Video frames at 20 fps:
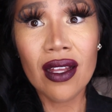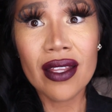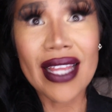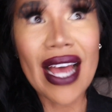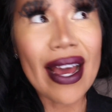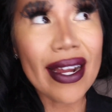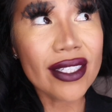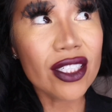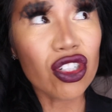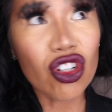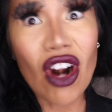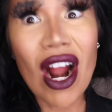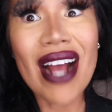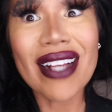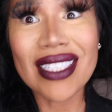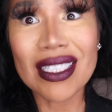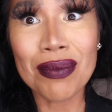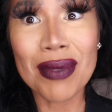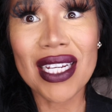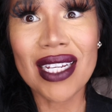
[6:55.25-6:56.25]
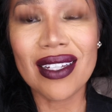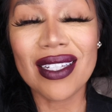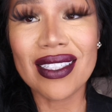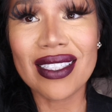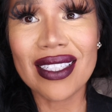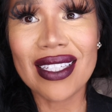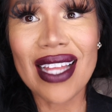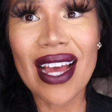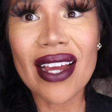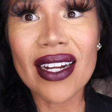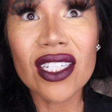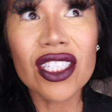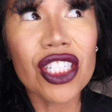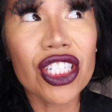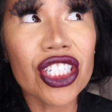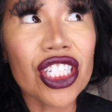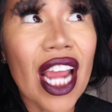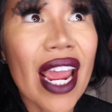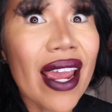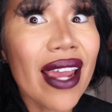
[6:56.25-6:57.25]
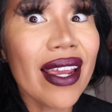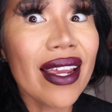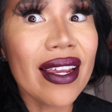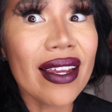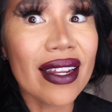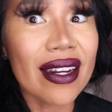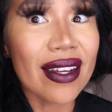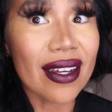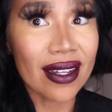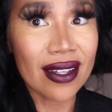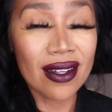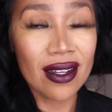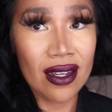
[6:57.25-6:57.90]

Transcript: That is harassment. That is shade.